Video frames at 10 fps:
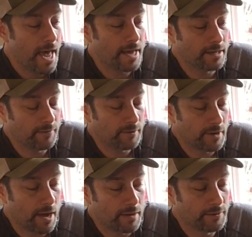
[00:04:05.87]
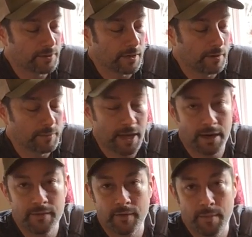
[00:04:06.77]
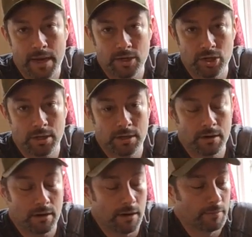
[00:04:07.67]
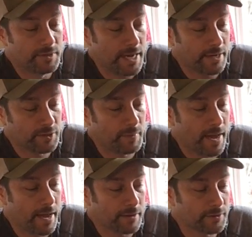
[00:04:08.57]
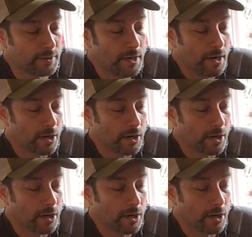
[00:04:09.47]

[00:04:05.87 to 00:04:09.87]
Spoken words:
and give you guys some kind of information on tech specs,